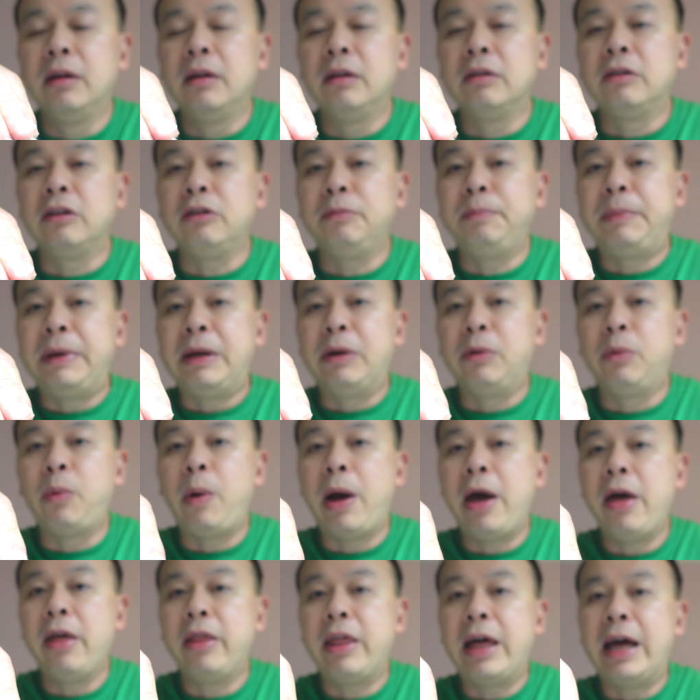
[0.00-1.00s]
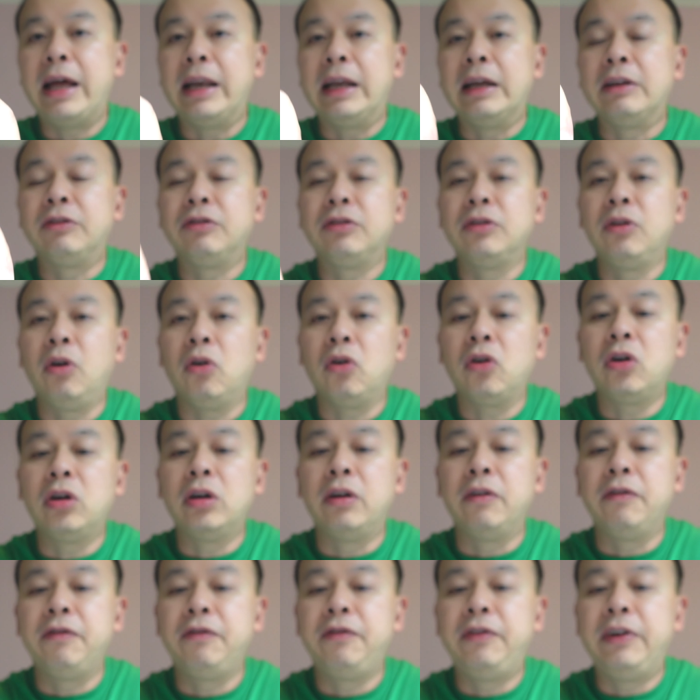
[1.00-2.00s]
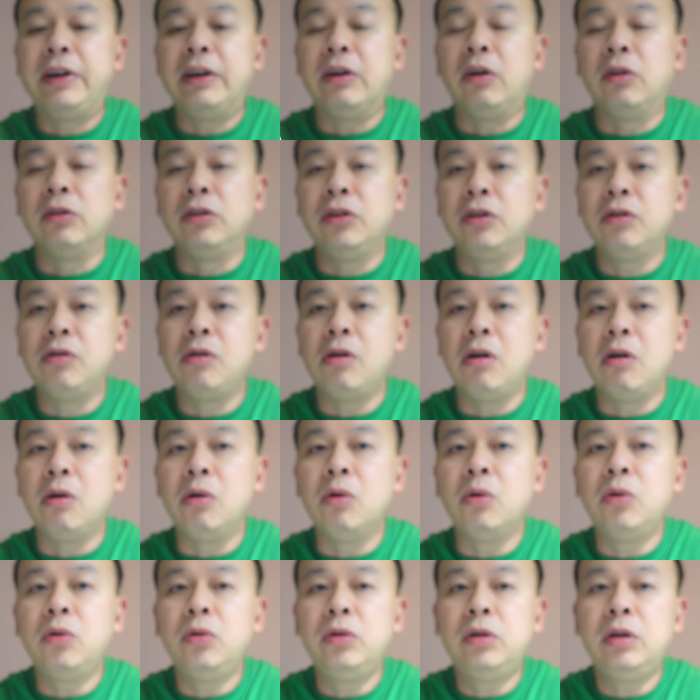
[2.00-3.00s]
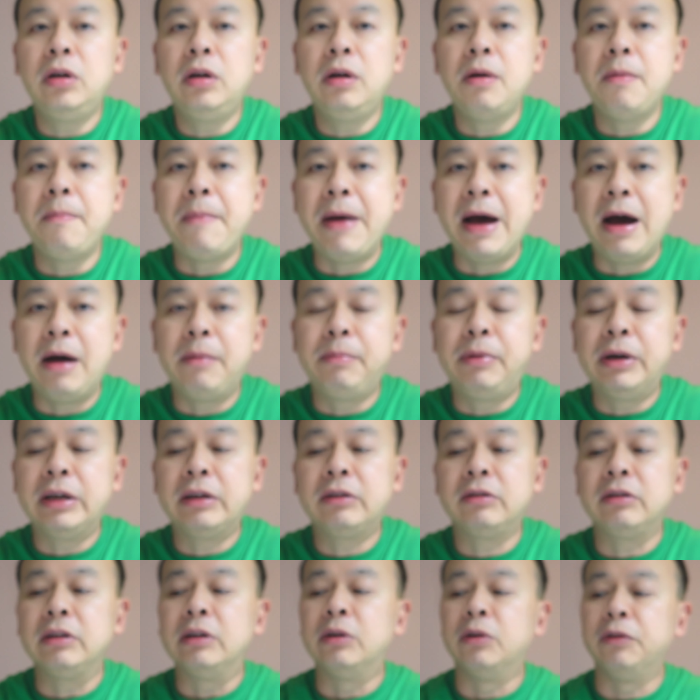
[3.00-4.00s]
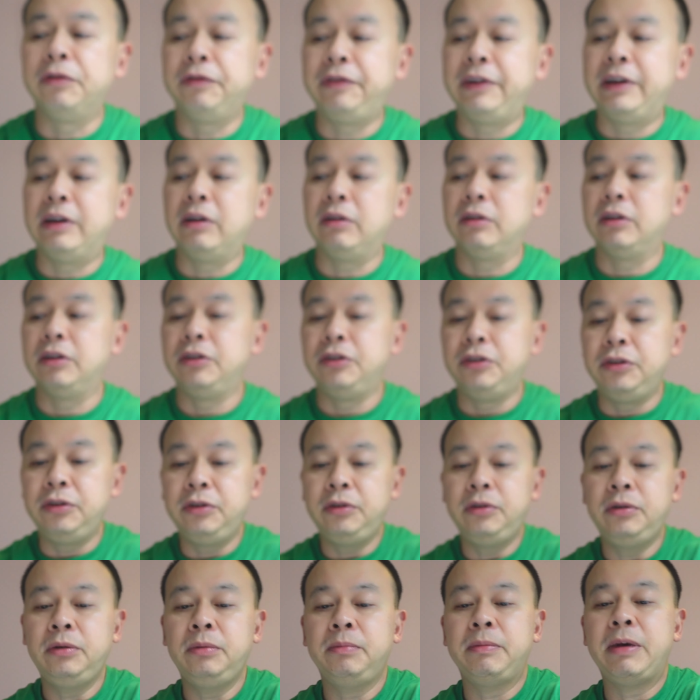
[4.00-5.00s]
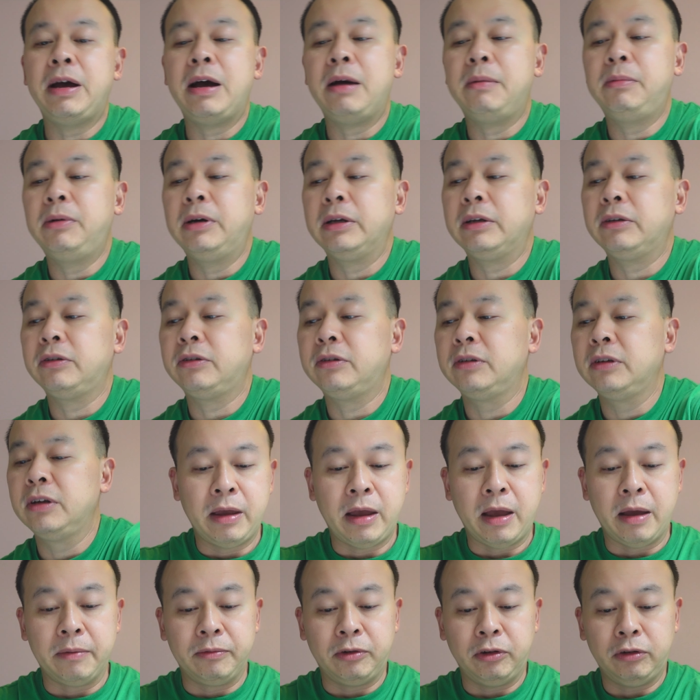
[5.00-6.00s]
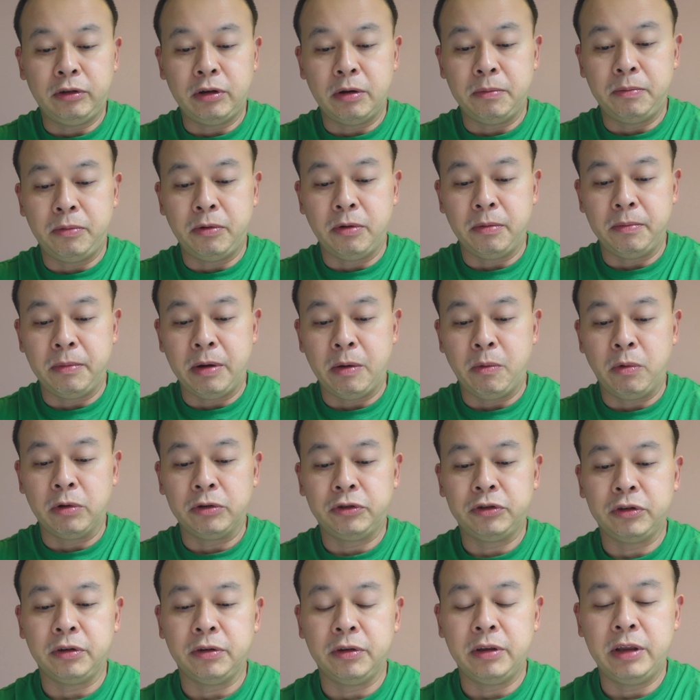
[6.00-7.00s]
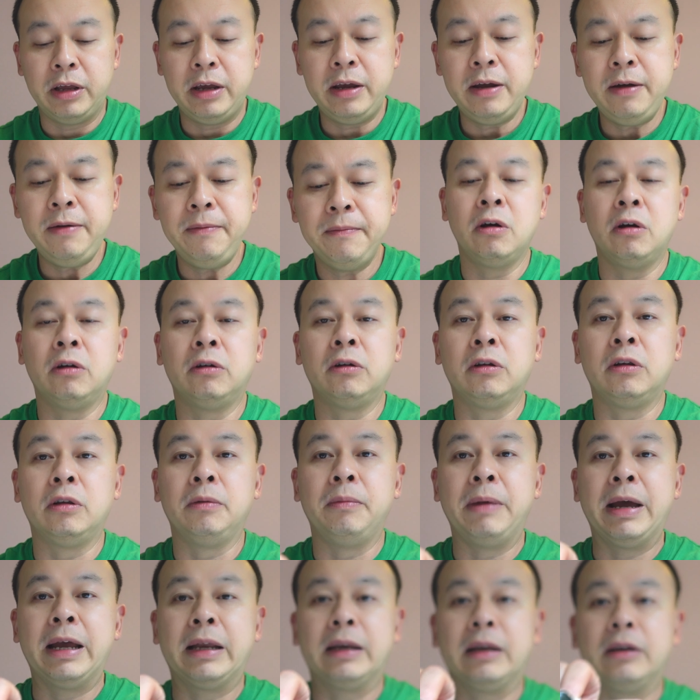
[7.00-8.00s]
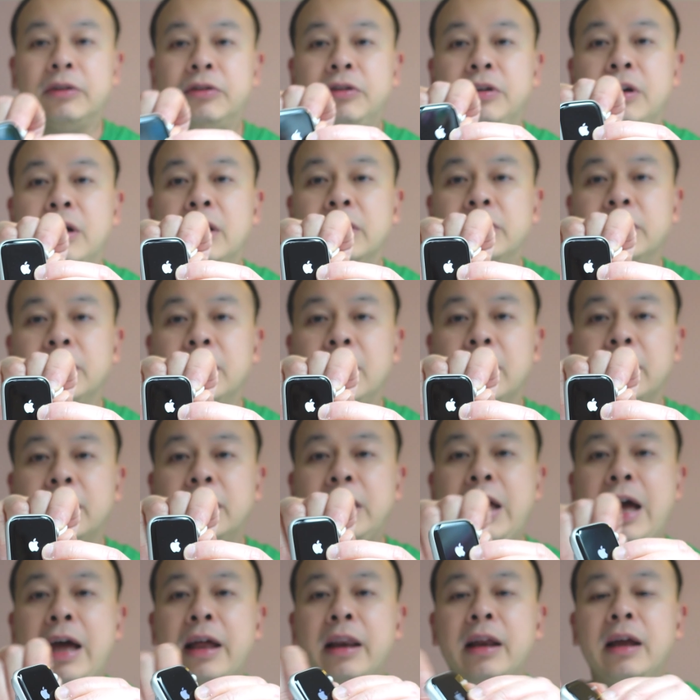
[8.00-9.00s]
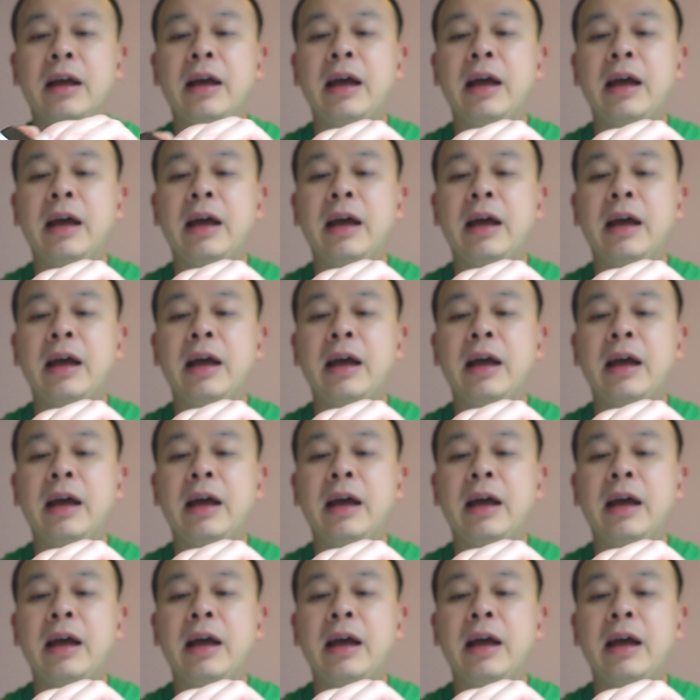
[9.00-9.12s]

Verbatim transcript: just be aware that it's not going to fit on your old power bricks. It'll fit on the new power bricks. I'm just going to put my watch on there with the magnet charger like that.